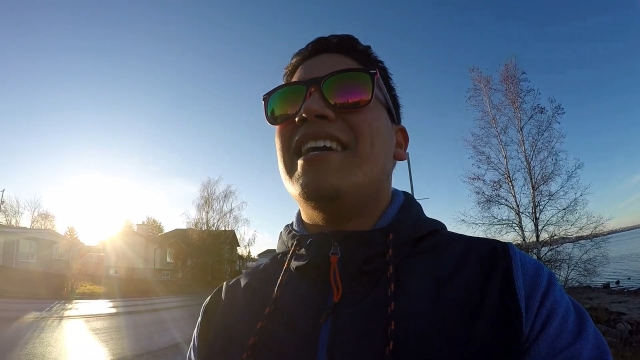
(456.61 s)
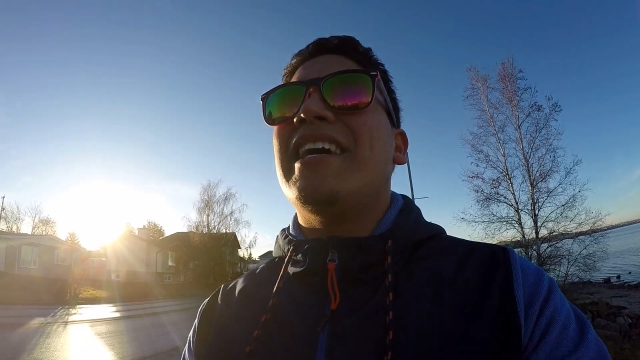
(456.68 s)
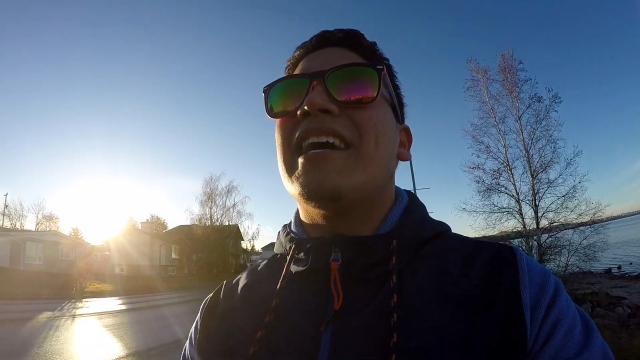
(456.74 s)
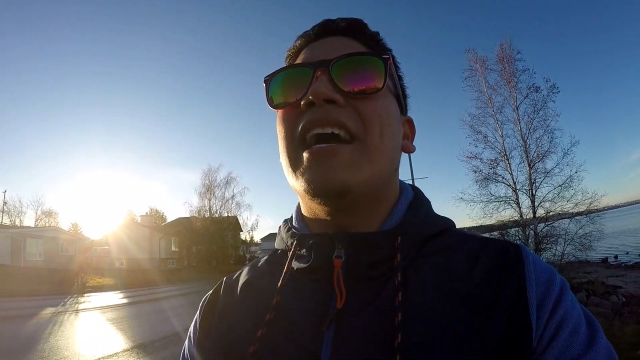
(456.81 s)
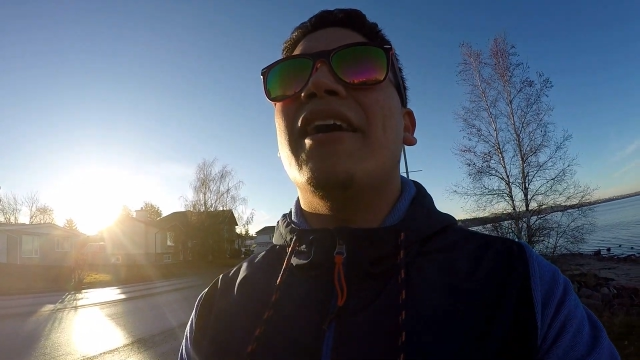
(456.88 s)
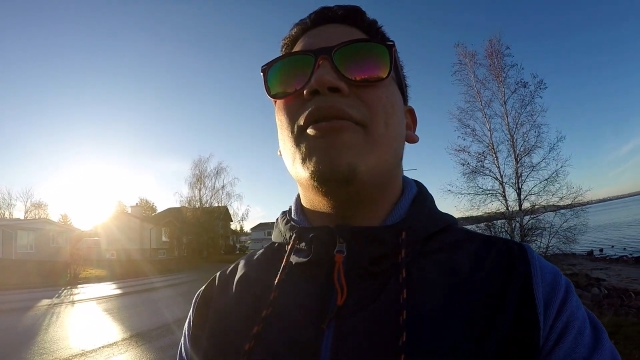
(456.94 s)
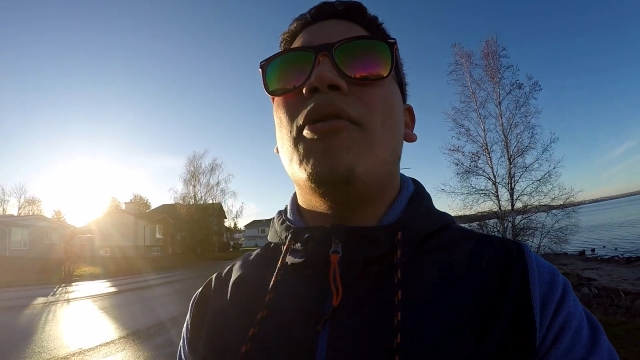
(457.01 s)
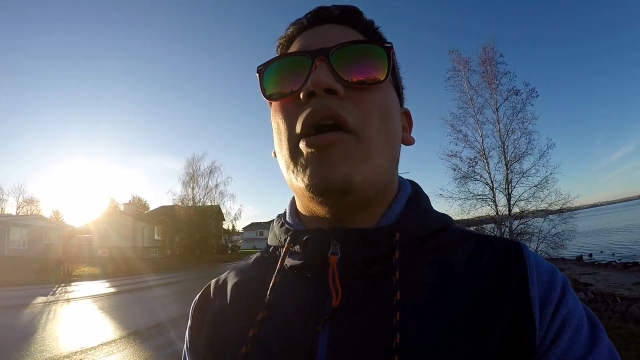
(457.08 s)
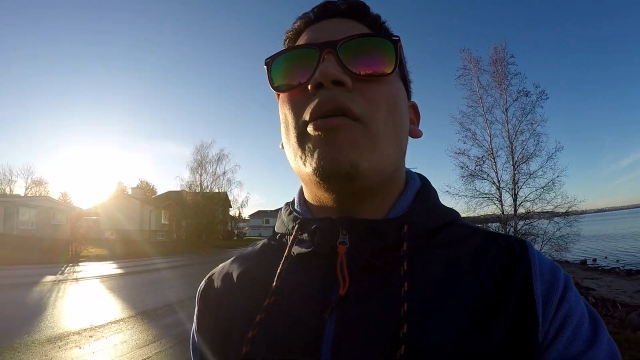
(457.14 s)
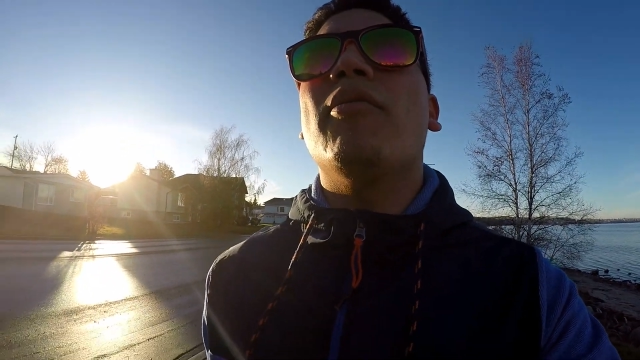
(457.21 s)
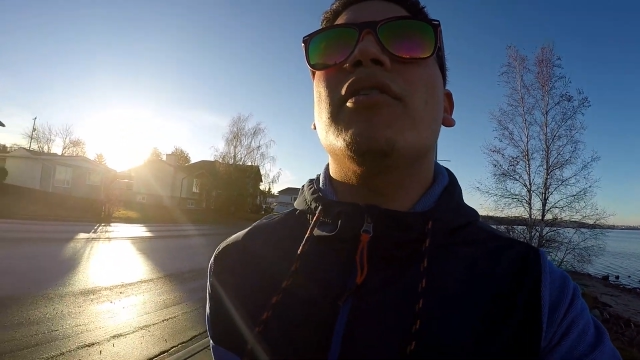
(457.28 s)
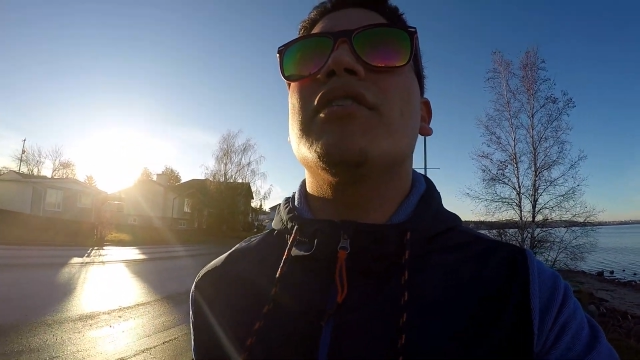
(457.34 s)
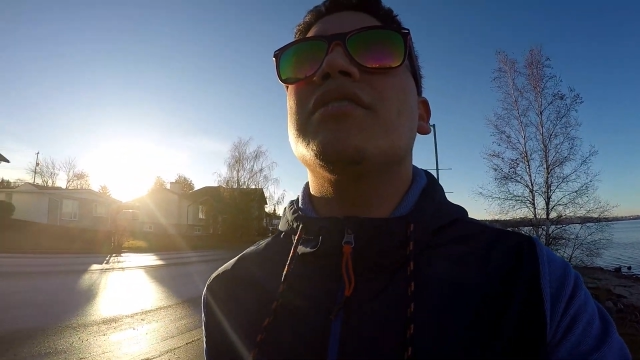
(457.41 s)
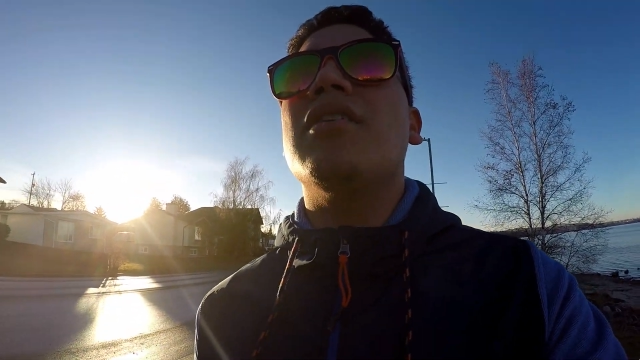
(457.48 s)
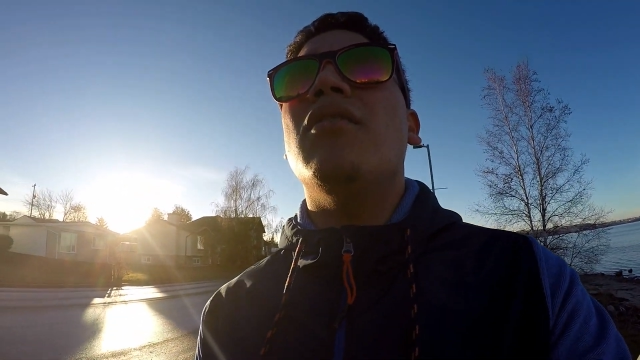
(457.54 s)
Like I
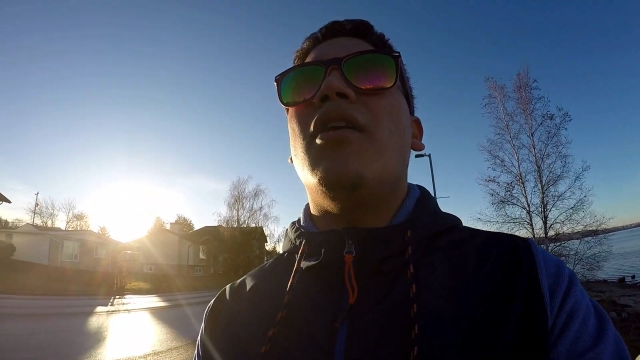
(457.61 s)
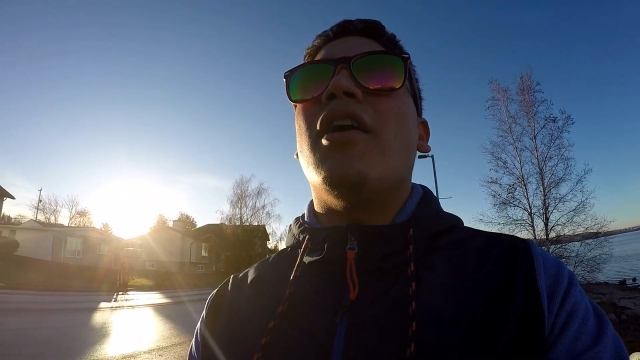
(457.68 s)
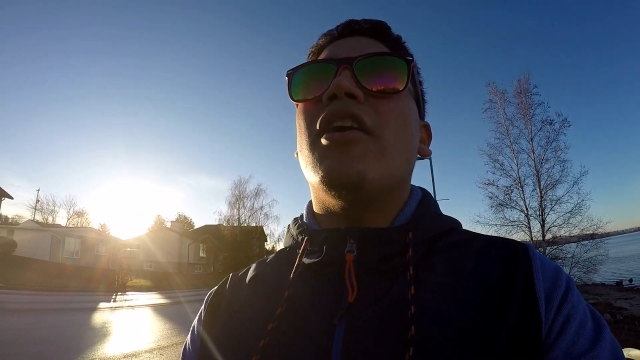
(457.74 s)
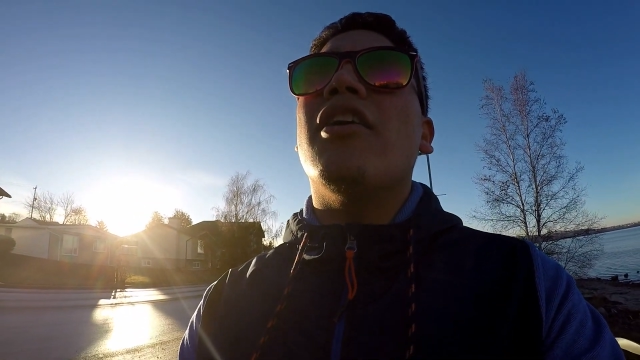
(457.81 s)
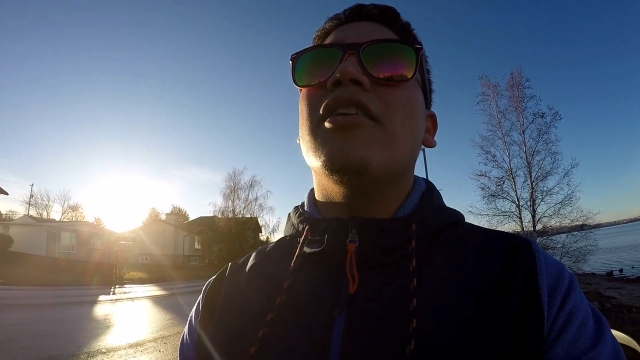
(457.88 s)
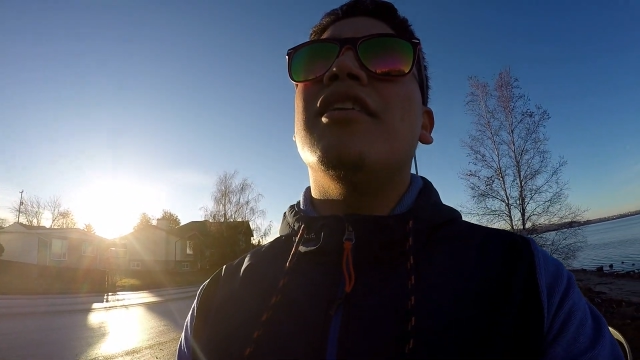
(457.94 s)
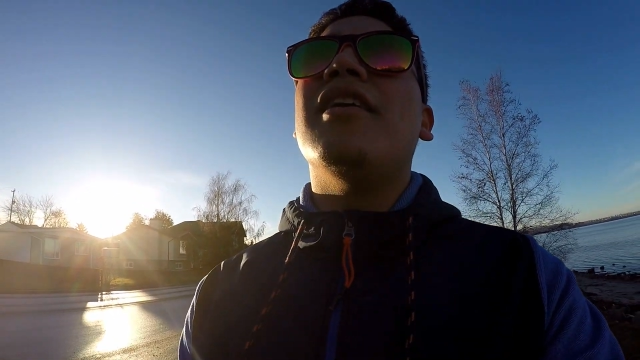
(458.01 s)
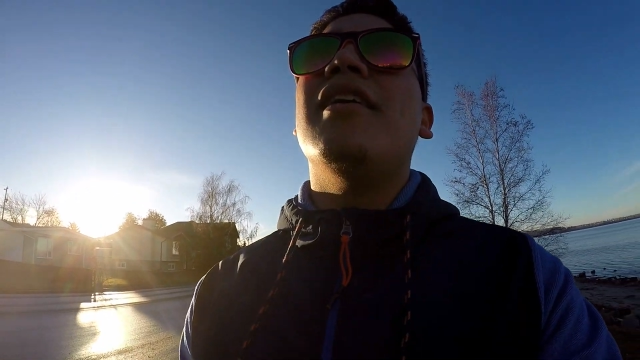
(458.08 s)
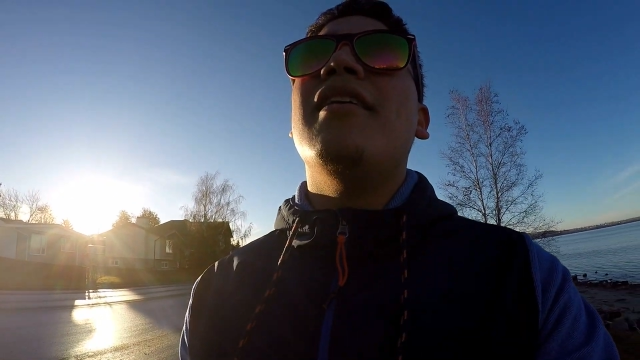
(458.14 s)
work so hard,